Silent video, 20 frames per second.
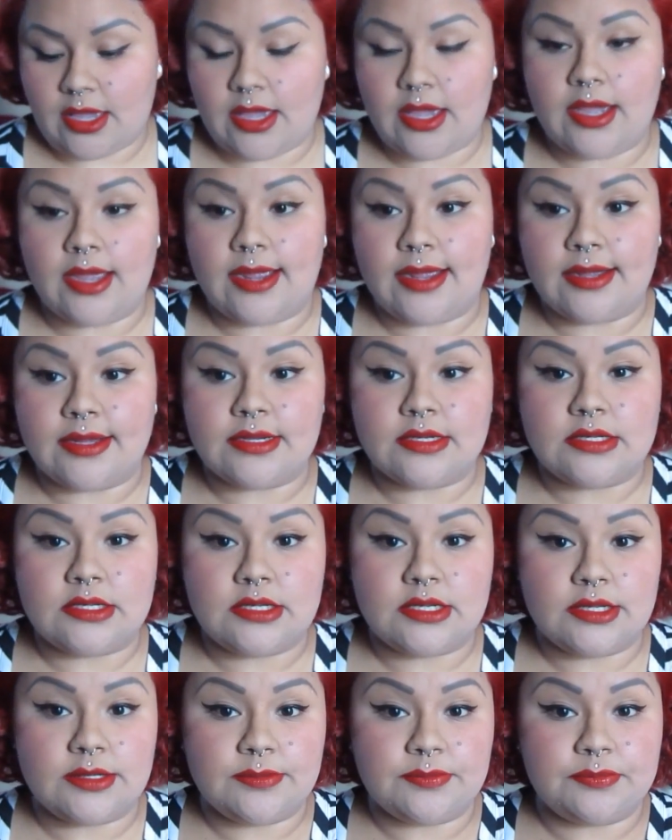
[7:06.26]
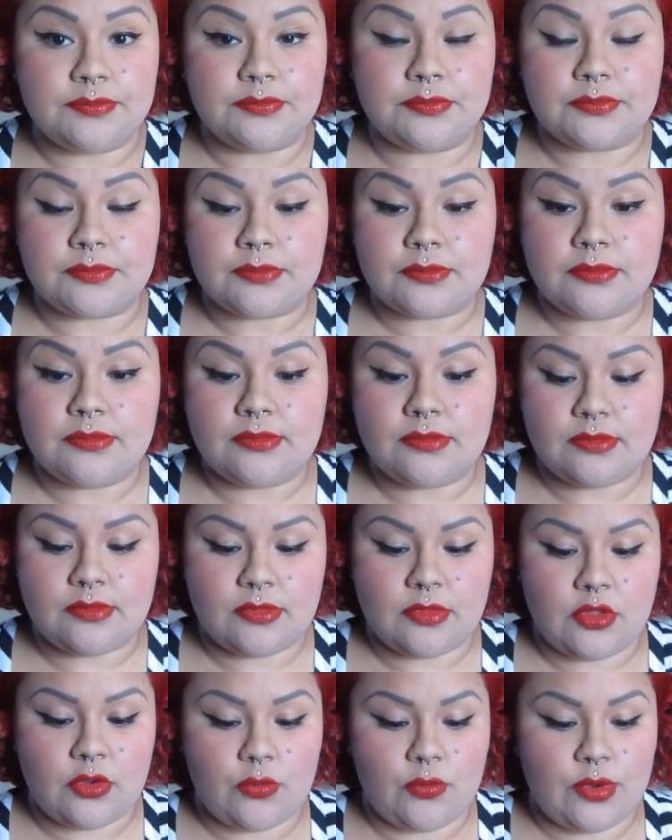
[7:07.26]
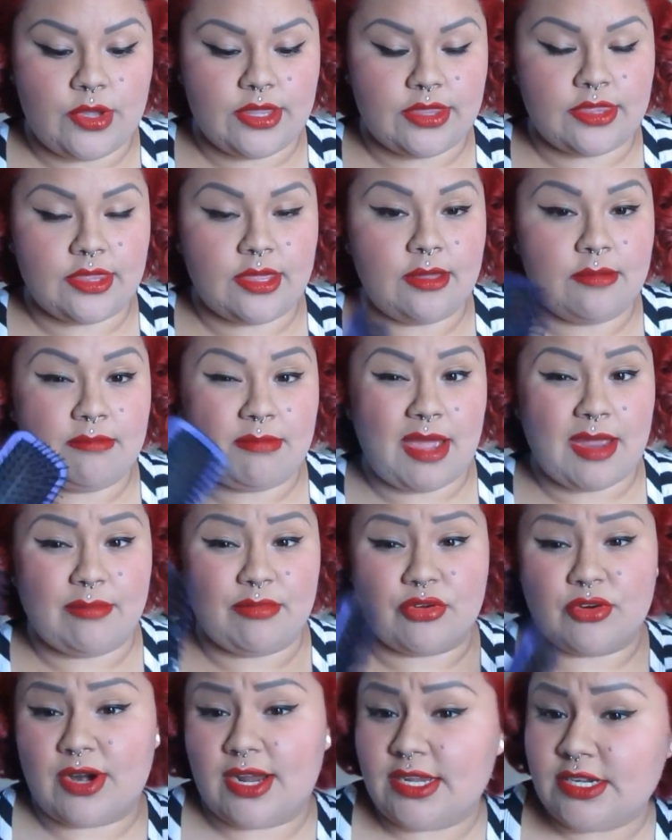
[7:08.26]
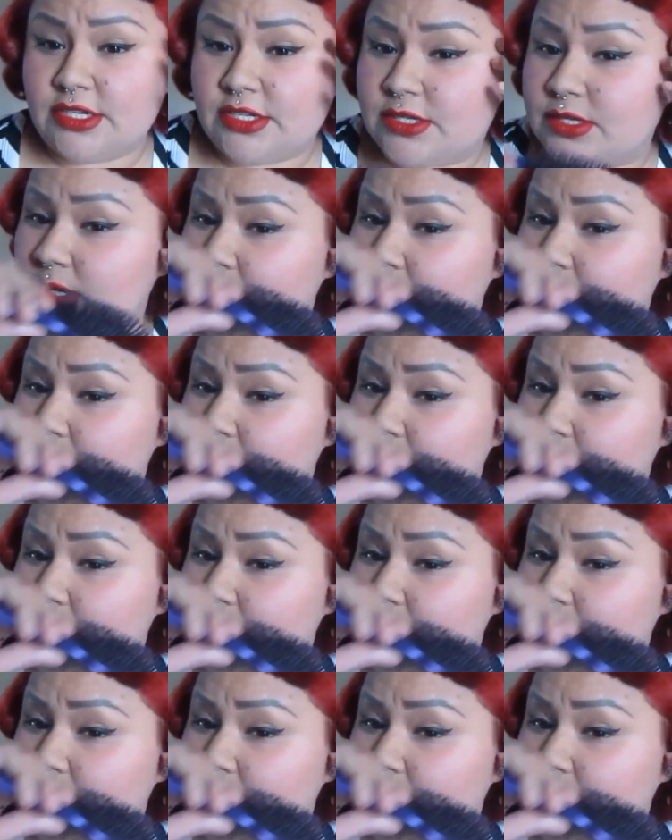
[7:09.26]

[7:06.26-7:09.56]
and with my brush